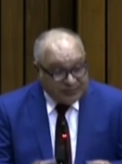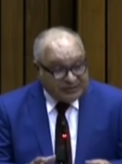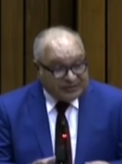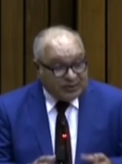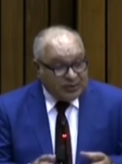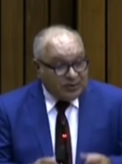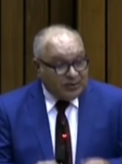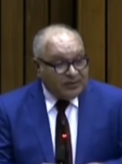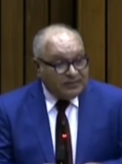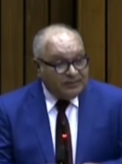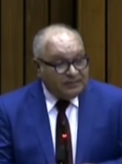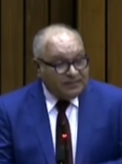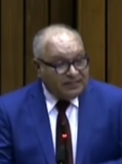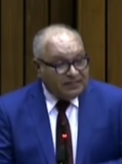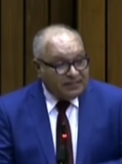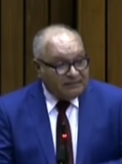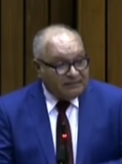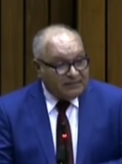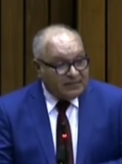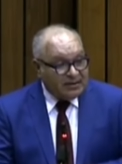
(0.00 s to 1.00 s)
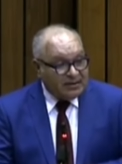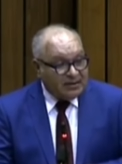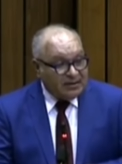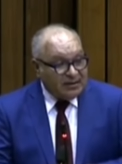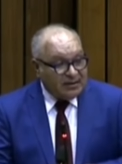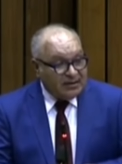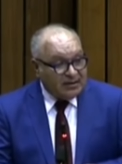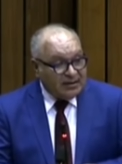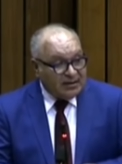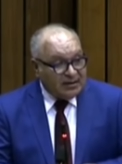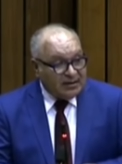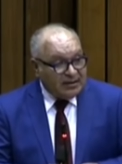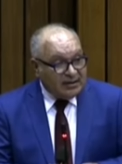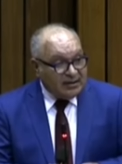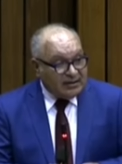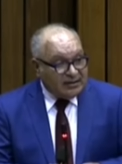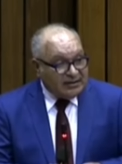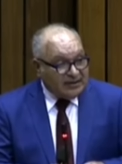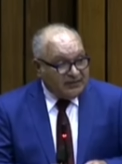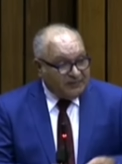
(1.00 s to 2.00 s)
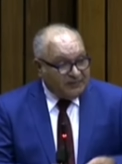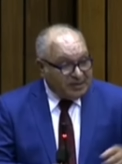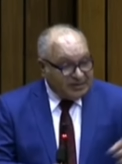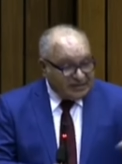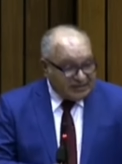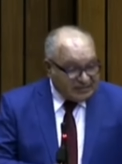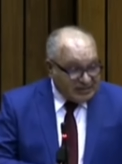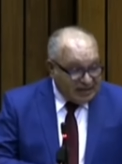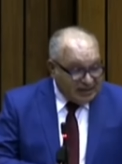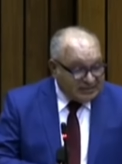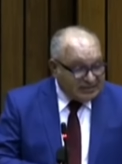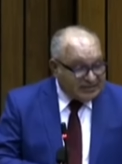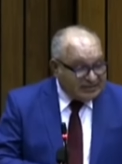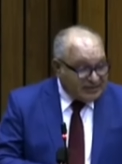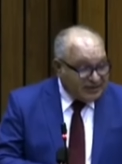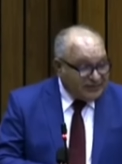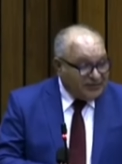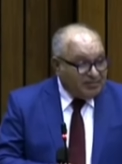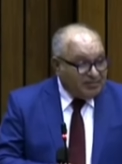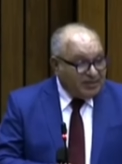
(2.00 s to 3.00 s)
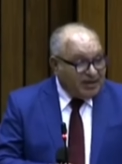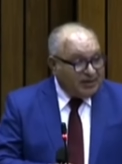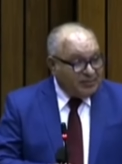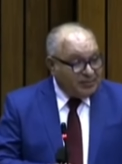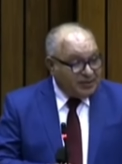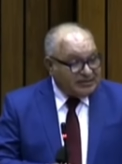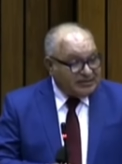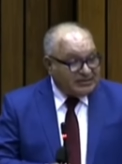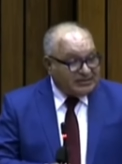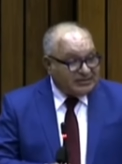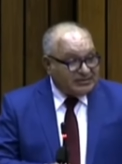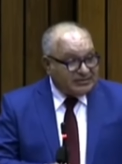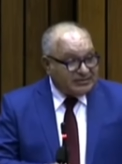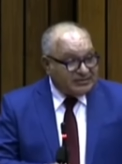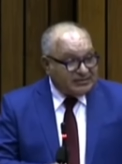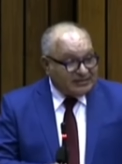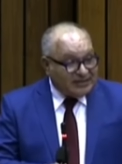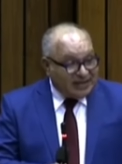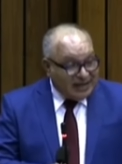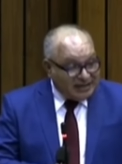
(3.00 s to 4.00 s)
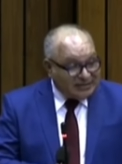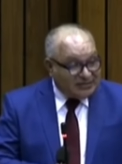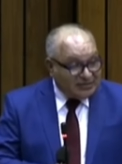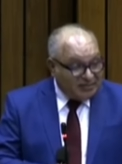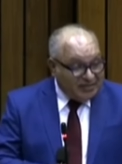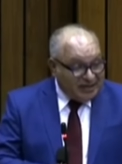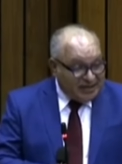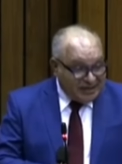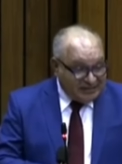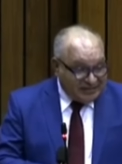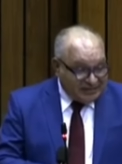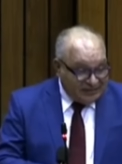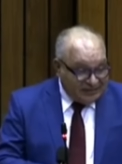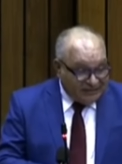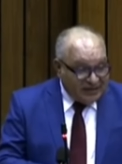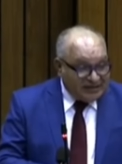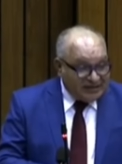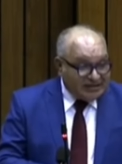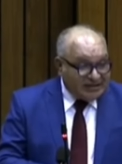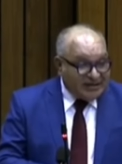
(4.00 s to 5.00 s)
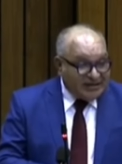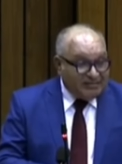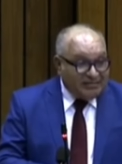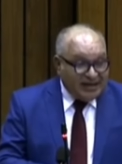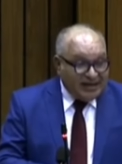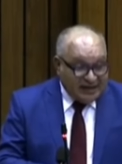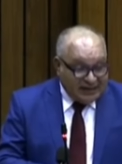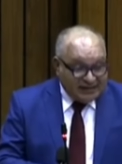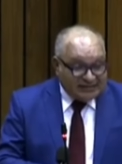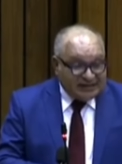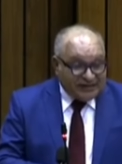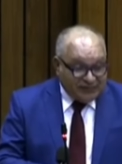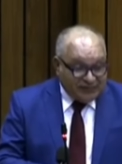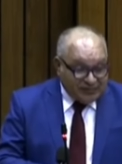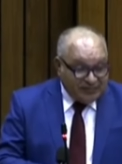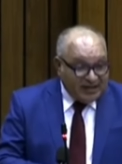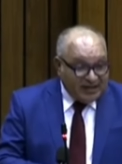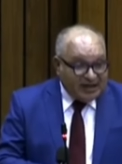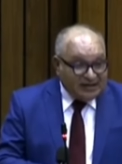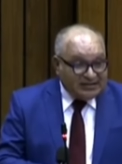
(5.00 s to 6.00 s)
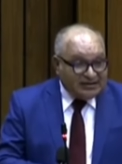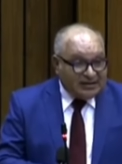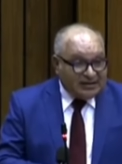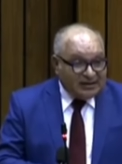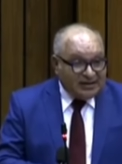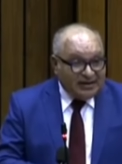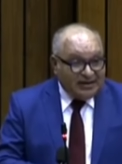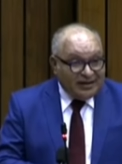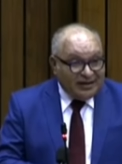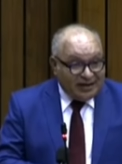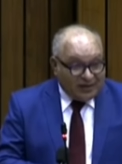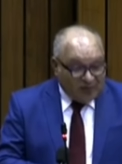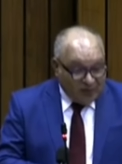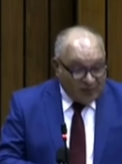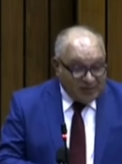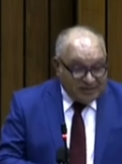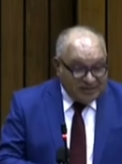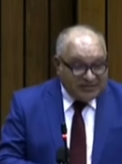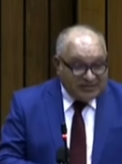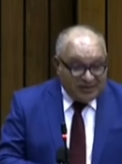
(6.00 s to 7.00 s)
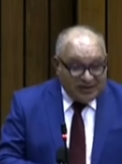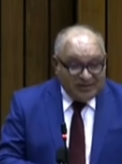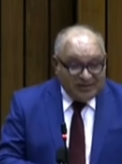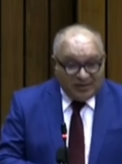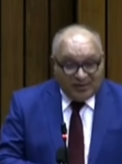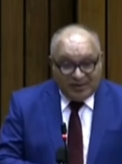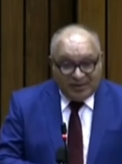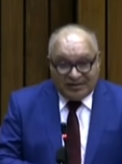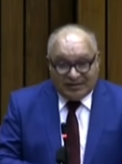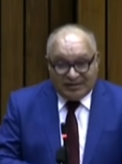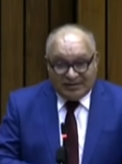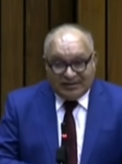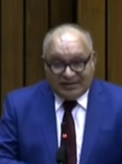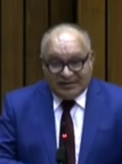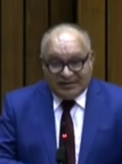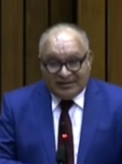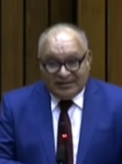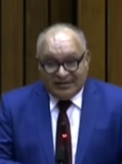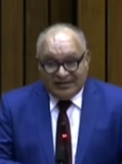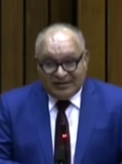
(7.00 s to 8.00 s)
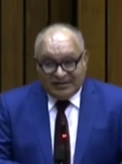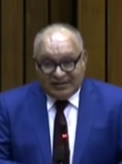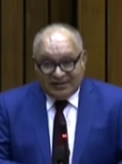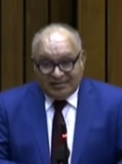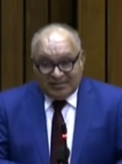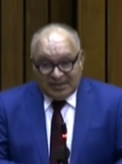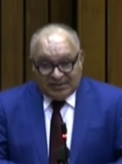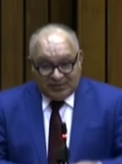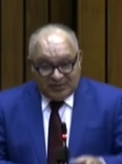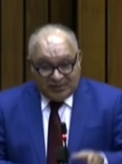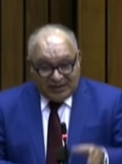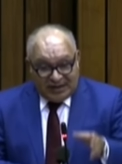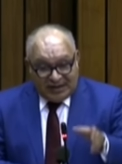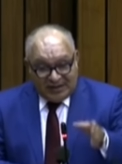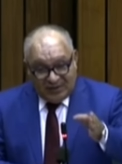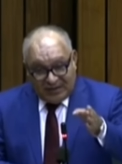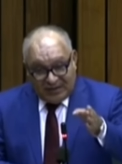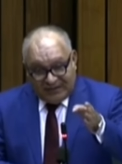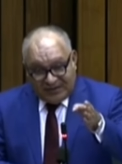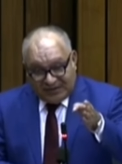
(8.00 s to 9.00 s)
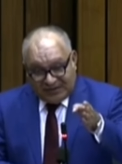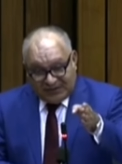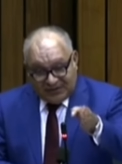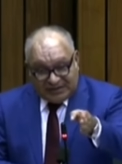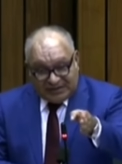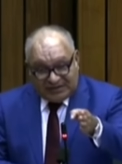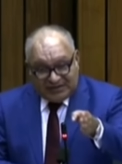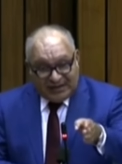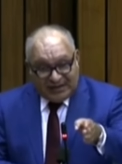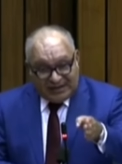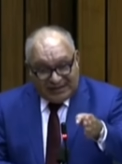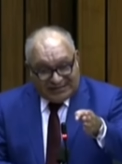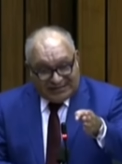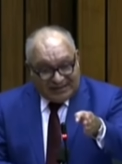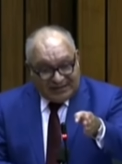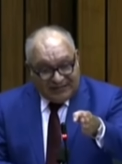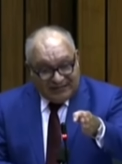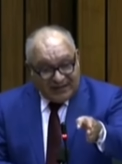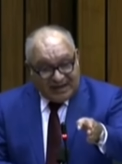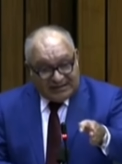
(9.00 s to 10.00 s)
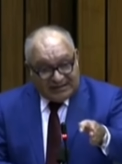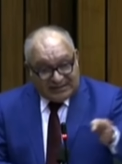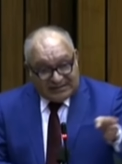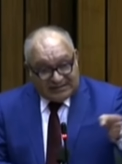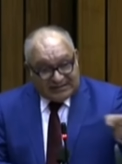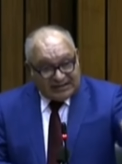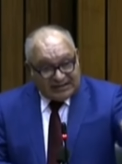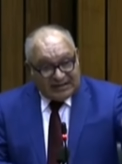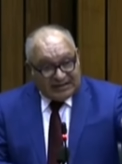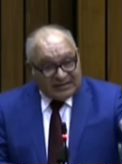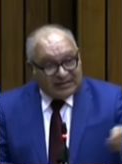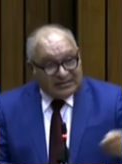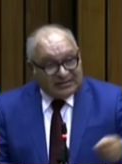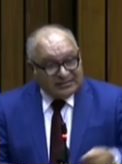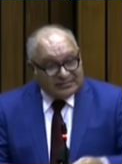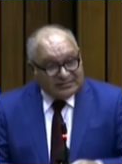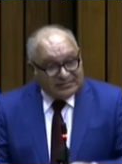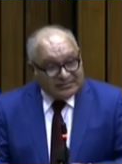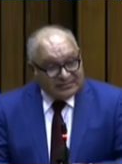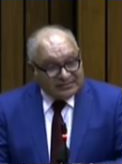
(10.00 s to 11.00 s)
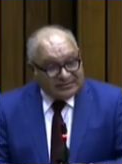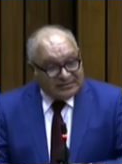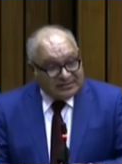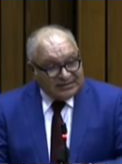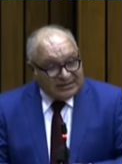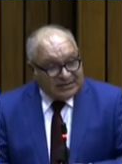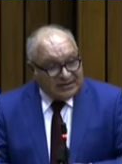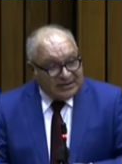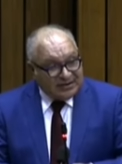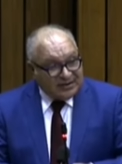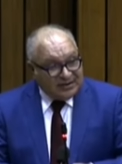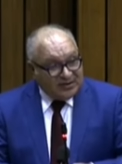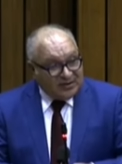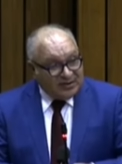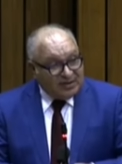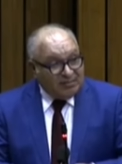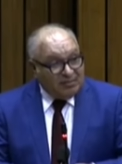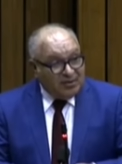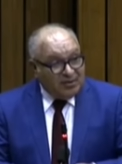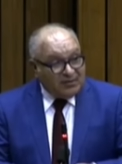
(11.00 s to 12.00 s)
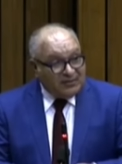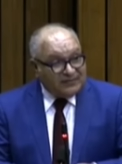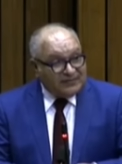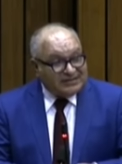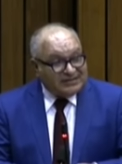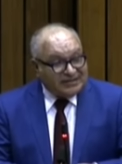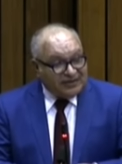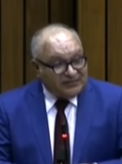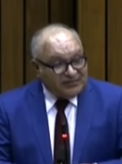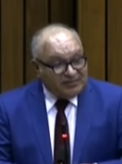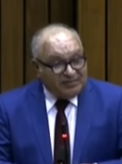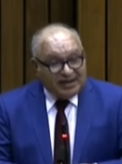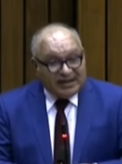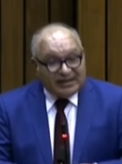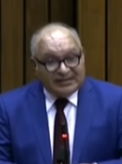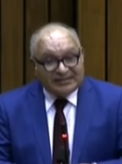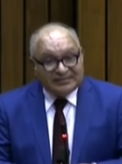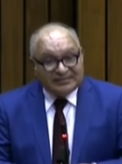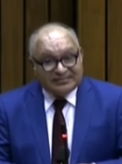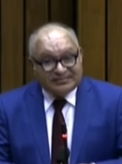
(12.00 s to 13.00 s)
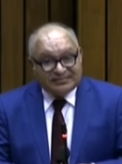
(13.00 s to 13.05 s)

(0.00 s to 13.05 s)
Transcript: restore. They've criticized the Central Bank, which is tasked to manage inflation in many central banks and economies around the world. But today you have a treasurer, his advisor sitting on the board of the Central Bank,